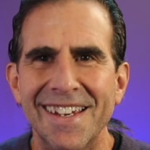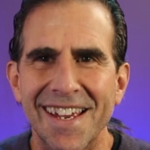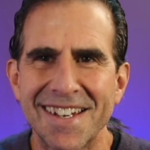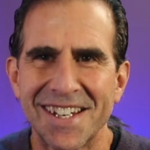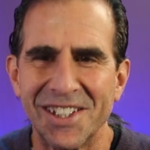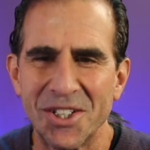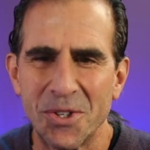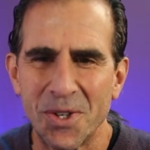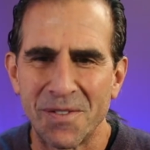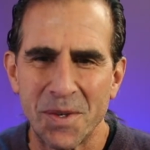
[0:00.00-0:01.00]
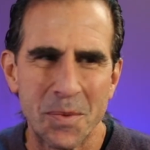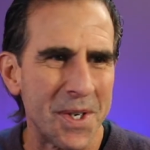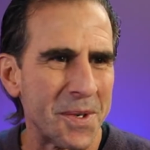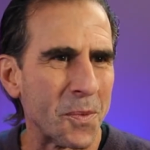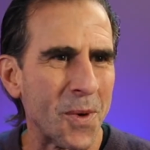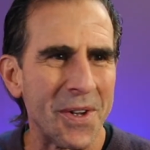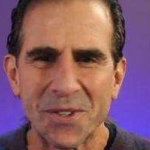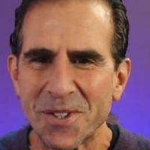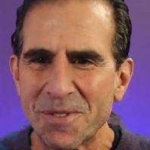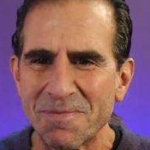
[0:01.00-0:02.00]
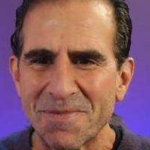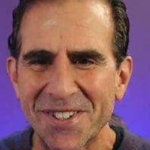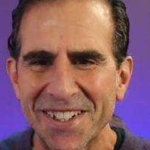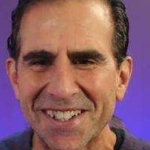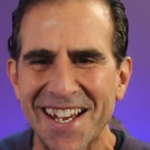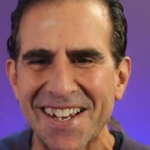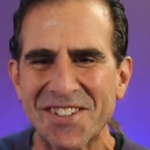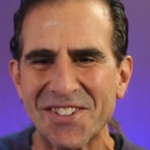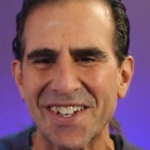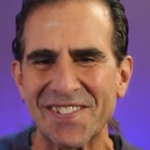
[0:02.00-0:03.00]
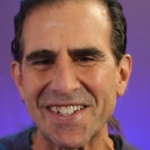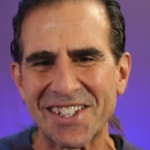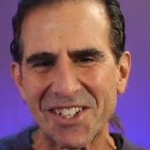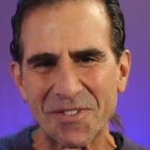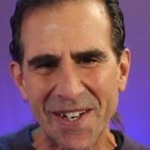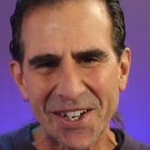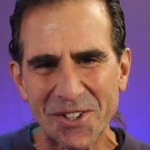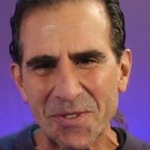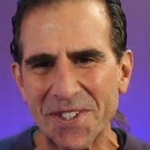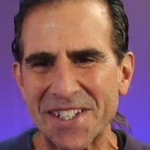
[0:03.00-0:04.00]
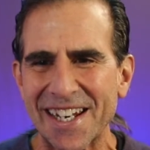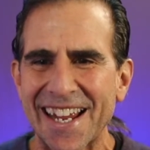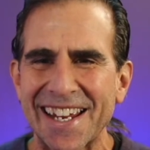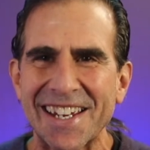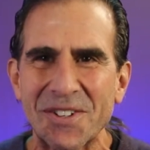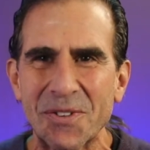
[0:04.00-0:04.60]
Yes, hello everyone. Welcome to the live stream. This is going to be a good one today.